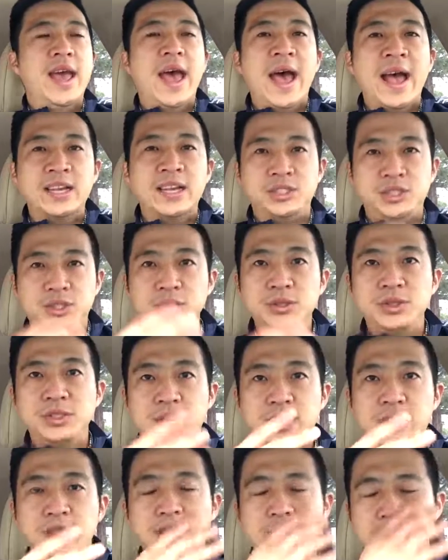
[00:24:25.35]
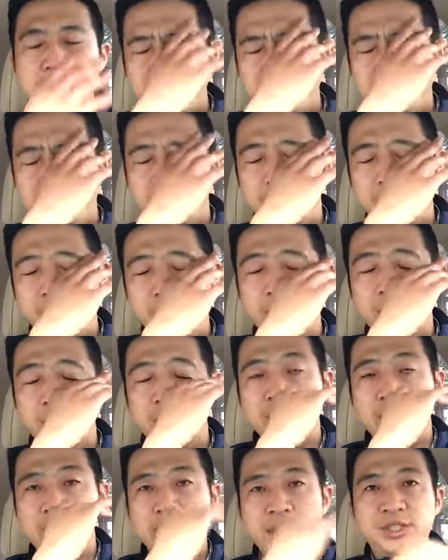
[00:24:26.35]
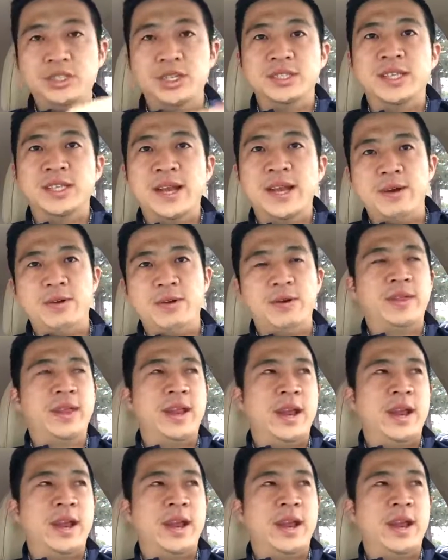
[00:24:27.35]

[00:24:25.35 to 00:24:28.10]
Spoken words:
As you start to get better and you learn your niches, then I